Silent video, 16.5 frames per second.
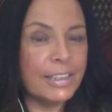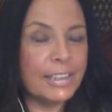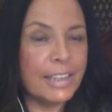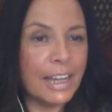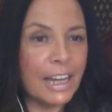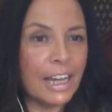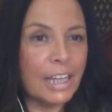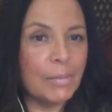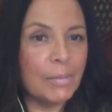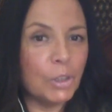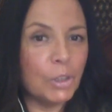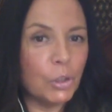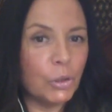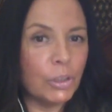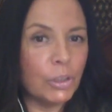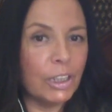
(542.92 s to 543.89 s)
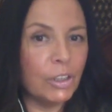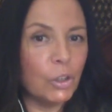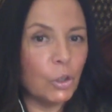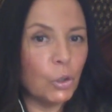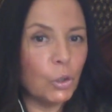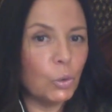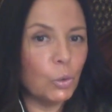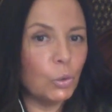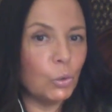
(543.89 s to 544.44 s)
I'm gonna
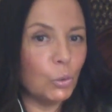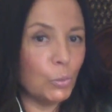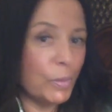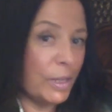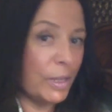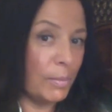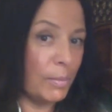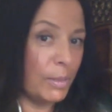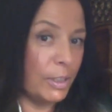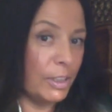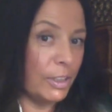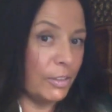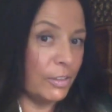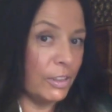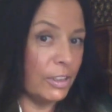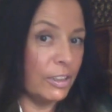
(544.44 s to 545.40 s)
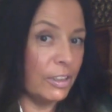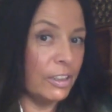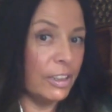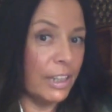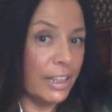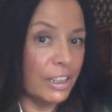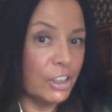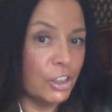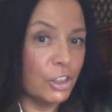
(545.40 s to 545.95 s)
go to maybe different
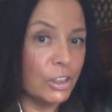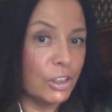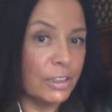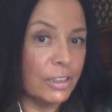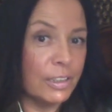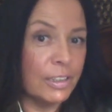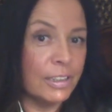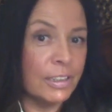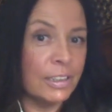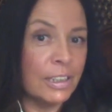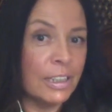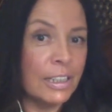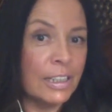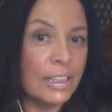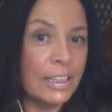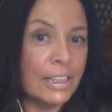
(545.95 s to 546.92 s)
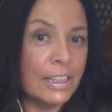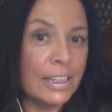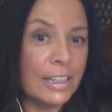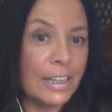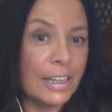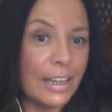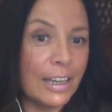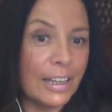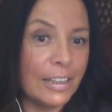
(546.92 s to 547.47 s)
directions.
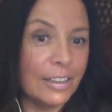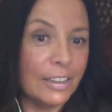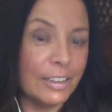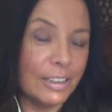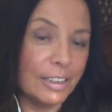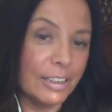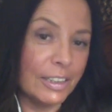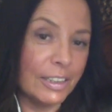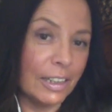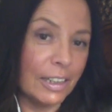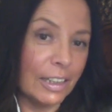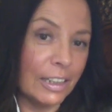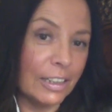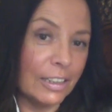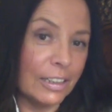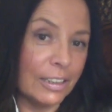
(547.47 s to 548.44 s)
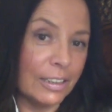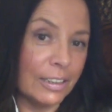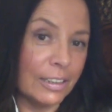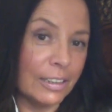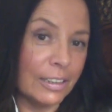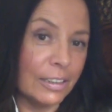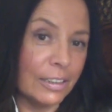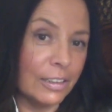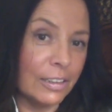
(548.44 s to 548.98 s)
And this is like,
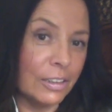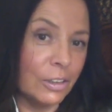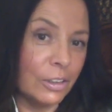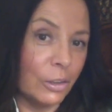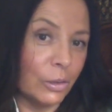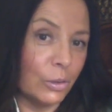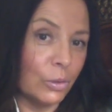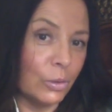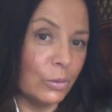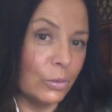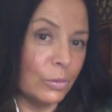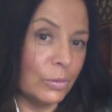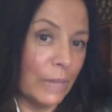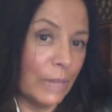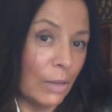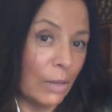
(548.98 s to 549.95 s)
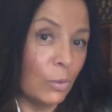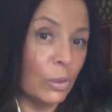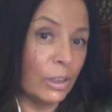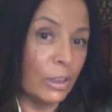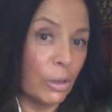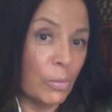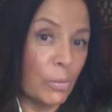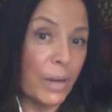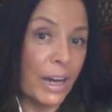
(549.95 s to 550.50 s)
you know, I will
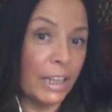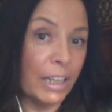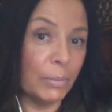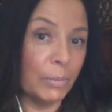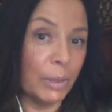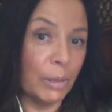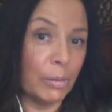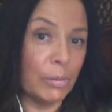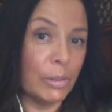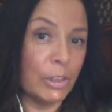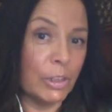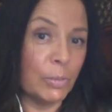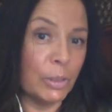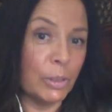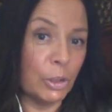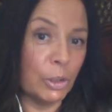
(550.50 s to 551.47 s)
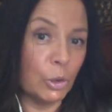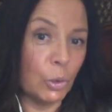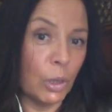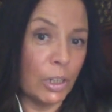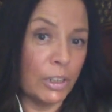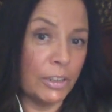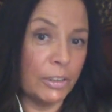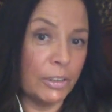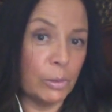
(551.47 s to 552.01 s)
combine probably
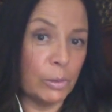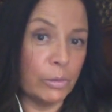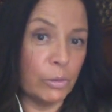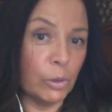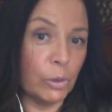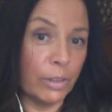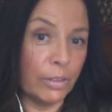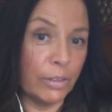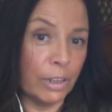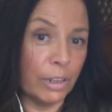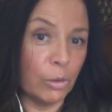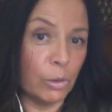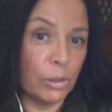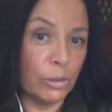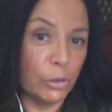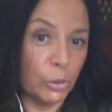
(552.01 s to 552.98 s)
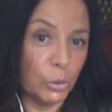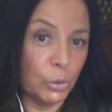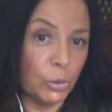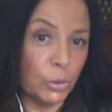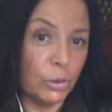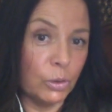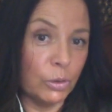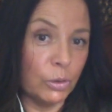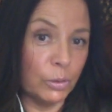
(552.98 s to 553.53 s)
spirituality with whatever I will do,
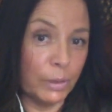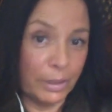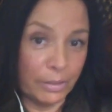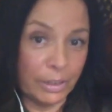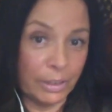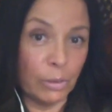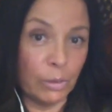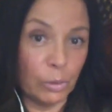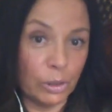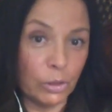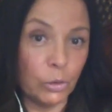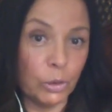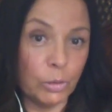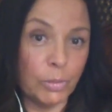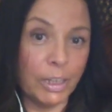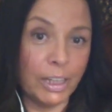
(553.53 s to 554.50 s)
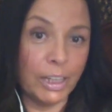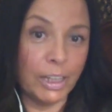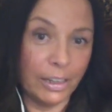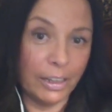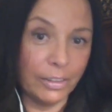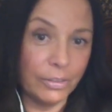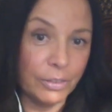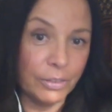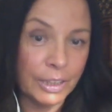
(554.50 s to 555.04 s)
whatever I will do in my
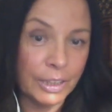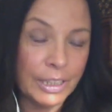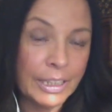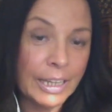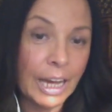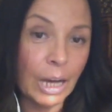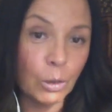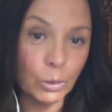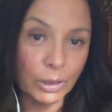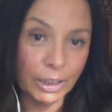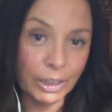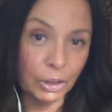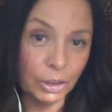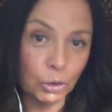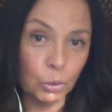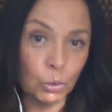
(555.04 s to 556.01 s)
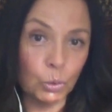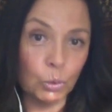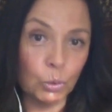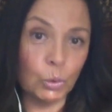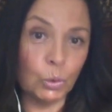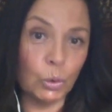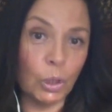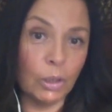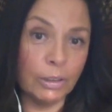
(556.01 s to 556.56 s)
life. I would like to
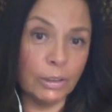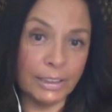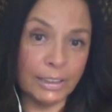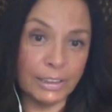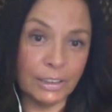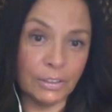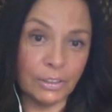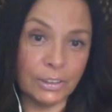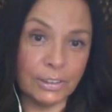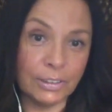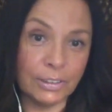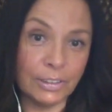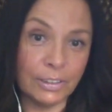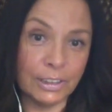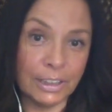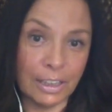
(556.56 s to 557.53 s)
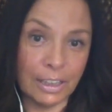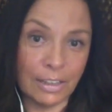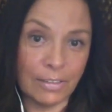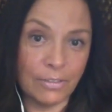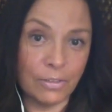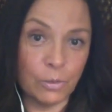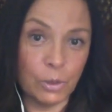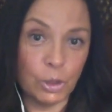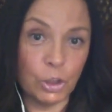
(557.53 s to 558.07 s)
do all kinds of stuff
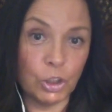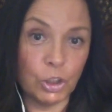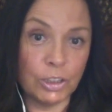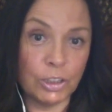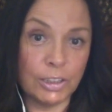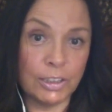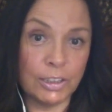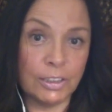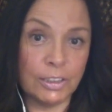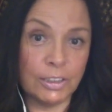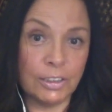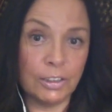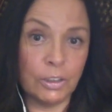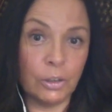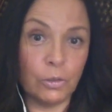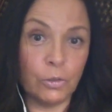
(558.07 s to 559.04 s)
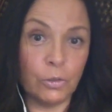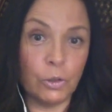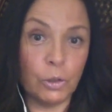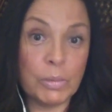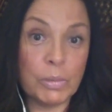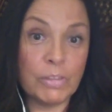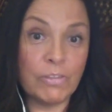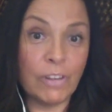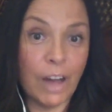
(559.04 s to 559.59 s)
which is, you know, for
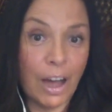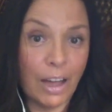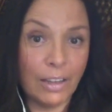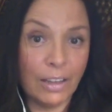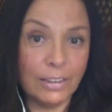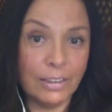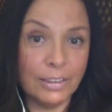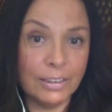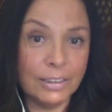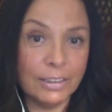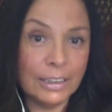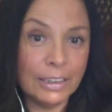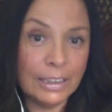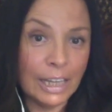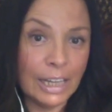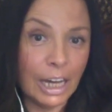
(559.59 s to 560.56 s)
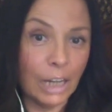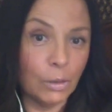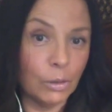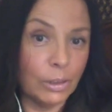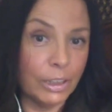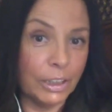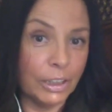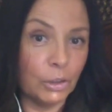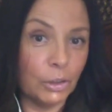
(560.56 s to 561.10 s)
me fun. I would
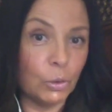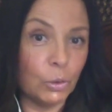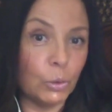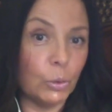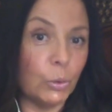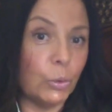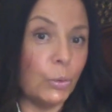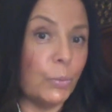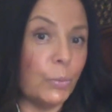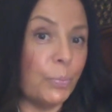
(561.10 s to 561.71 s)
like to,